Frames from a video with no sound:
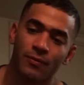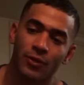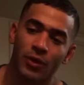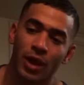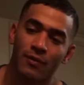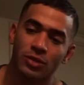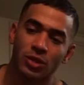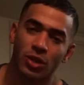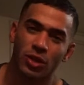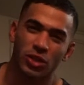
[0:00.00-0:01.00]
you haven't
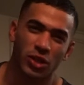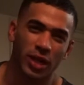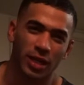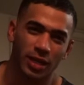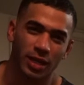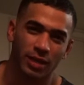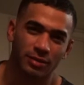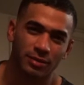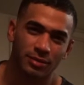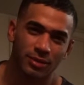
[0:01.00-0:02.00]
started training yet,
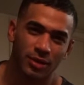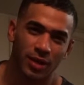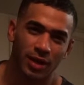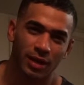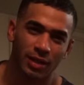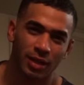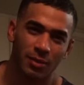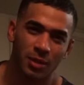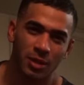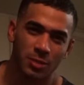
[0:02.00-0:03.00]
all right? And
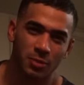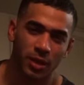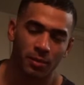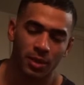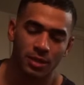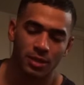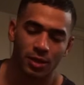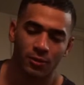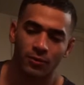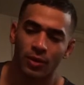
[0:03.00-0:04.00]
let me explain
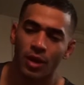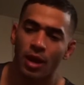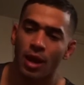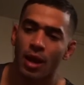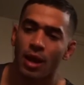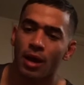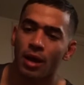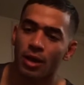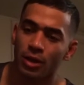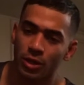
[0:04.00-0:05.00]
myself.
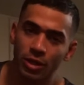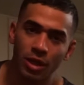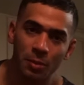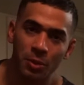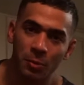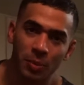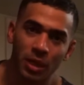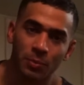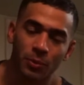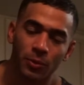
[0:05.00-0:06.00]
A good number of
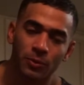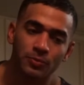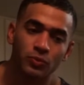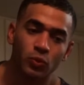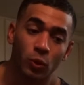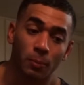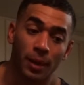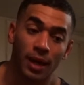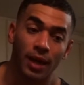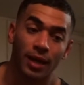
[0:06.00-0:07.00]
people will
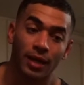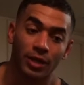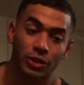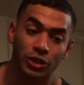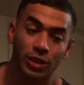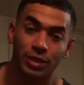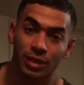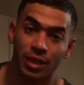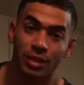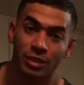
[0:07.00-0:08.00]
buy a shit
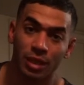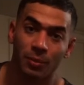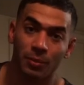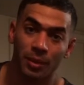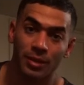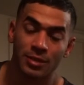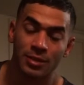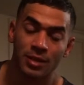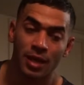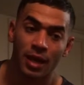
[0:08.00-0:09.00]
ton of
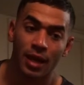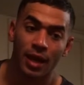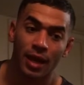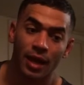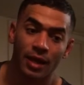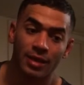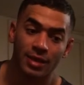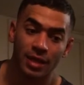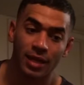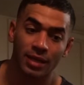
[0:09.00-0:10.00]
supplements and
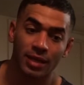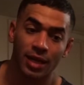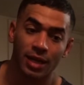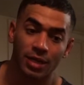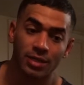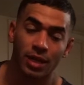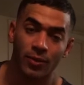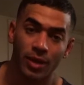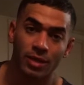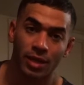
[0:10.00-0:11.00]
think that because
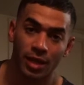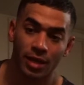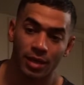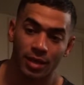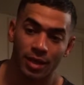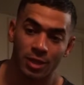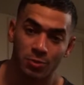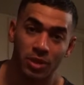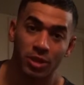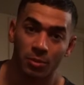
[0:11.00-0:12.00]
they
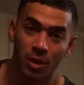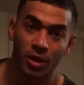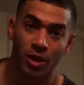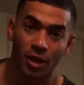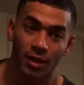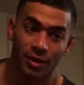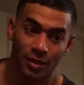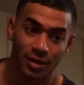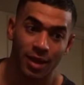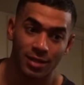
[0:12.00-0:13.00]
spent their money on it,
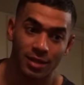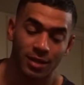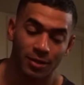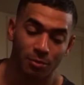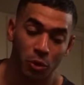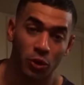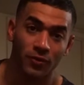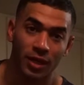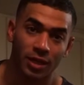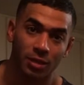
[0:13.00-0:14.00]
that's going to
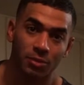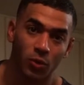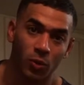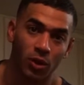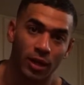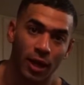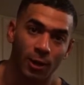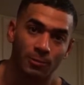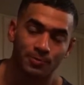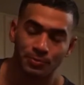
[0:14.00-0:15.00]
motivate them to work
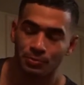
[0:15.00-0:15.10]
out.